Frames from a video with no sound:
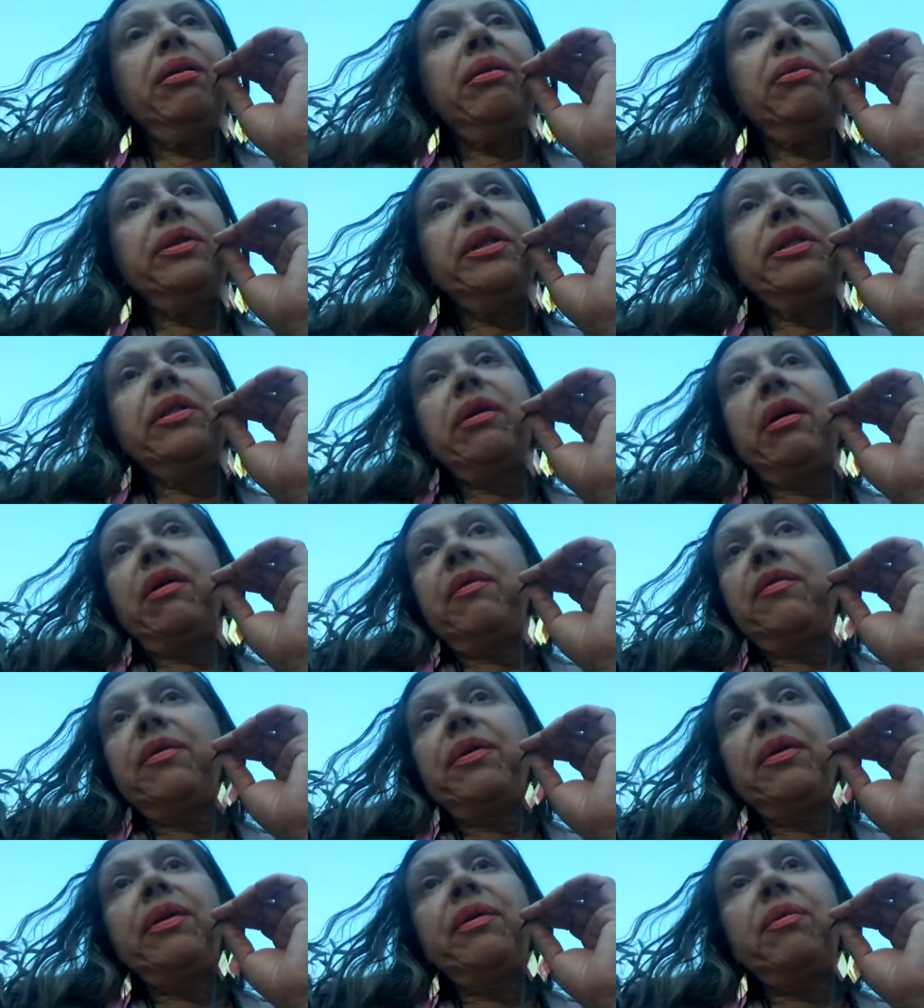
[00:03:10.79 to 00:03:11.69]
We talked
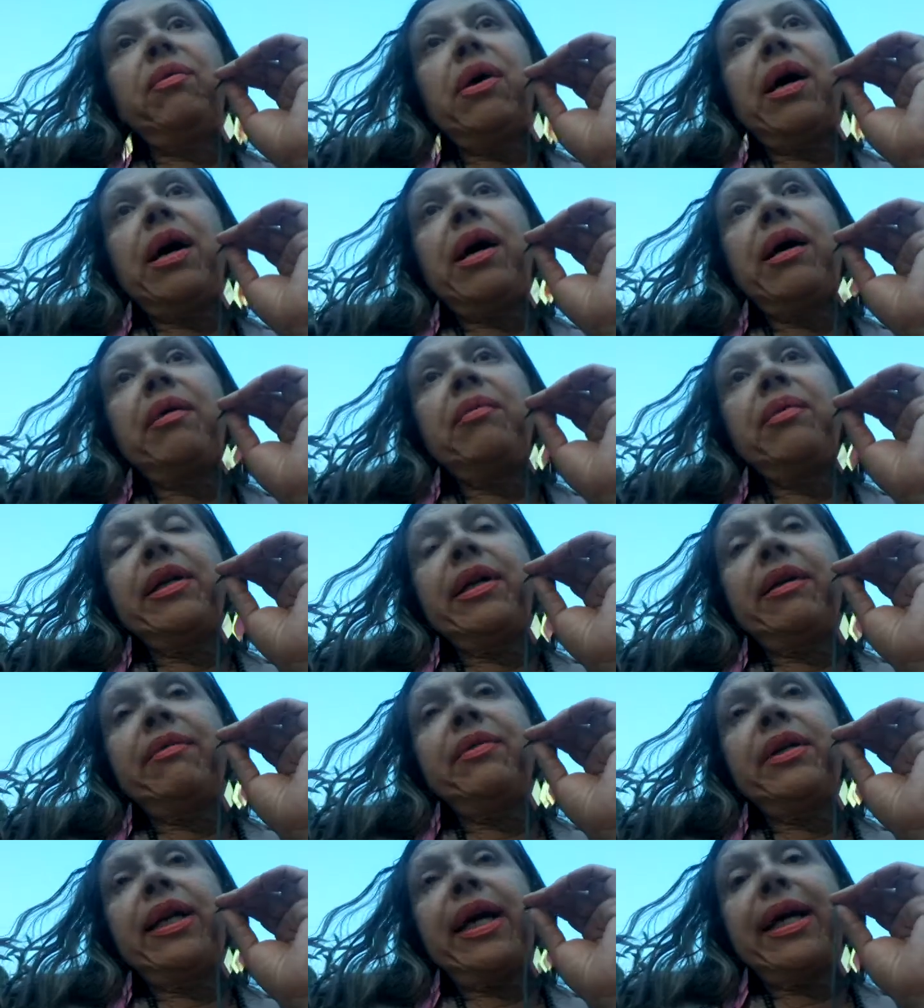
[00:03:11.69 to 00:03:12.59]
for a little while,
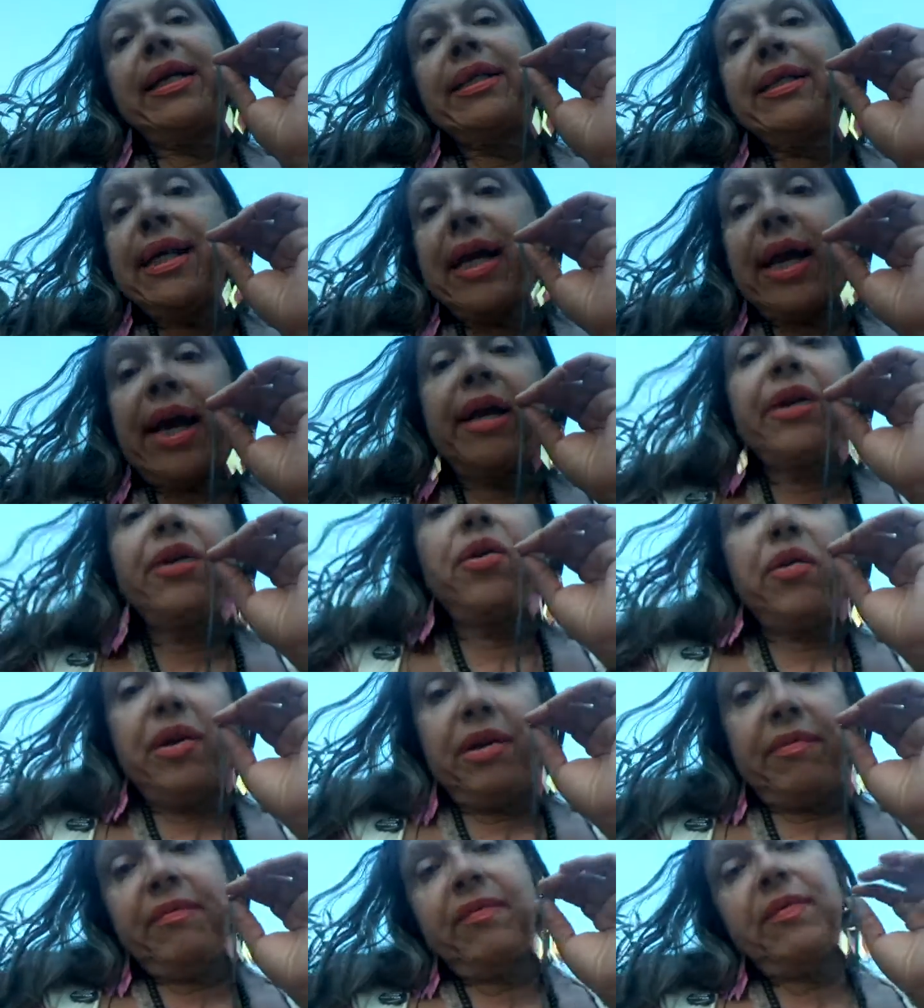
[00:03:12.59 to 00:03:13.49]
whatever. Like I say, I know
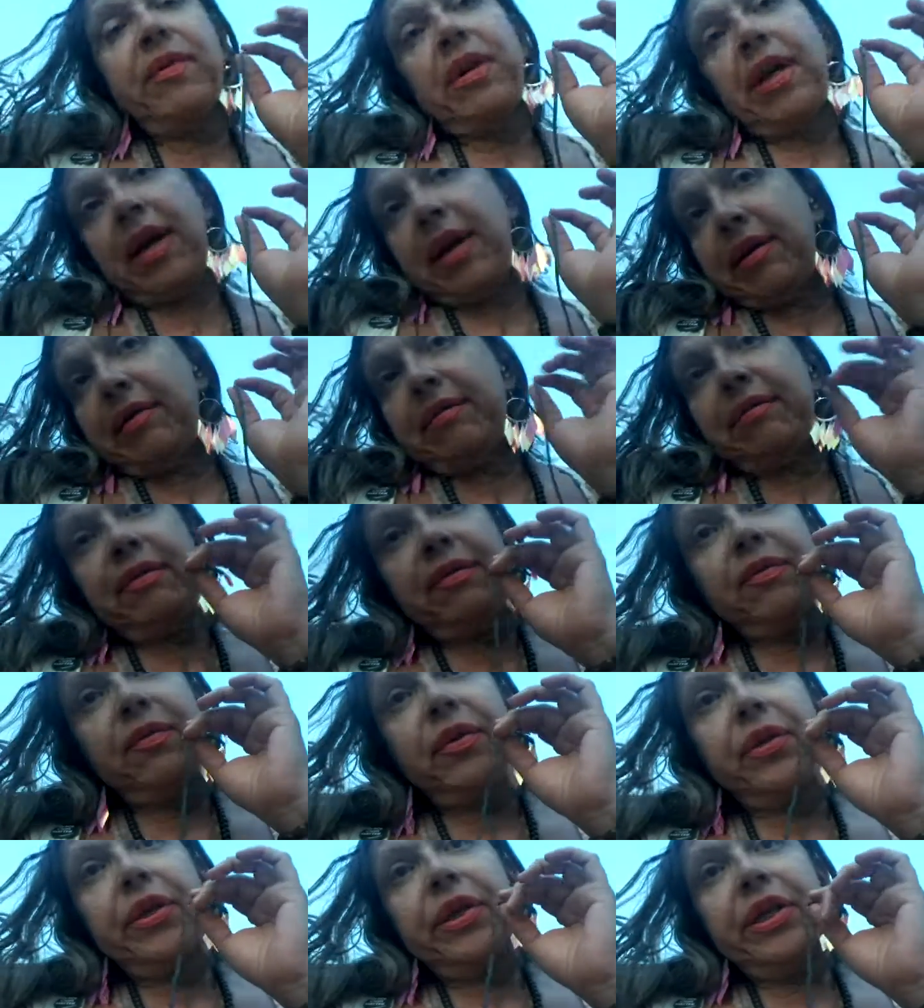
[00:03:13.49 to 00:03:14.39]
him for like
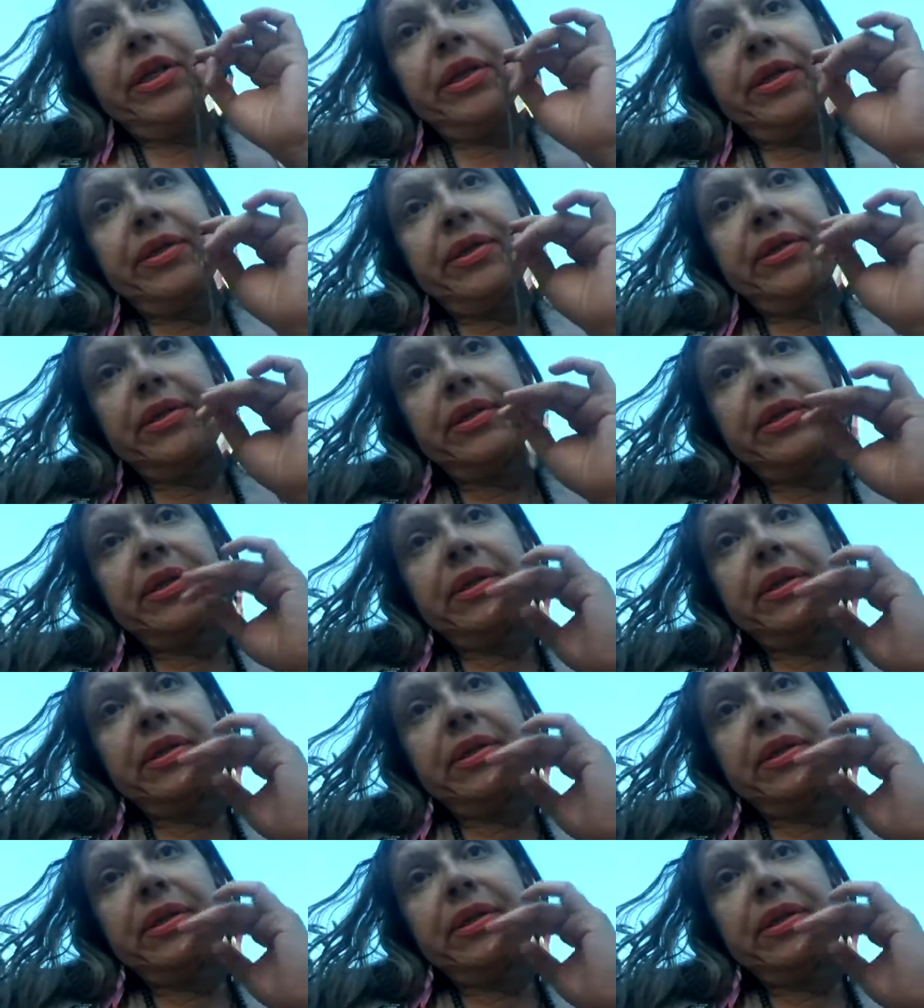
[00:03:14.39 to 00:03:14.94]
4 years.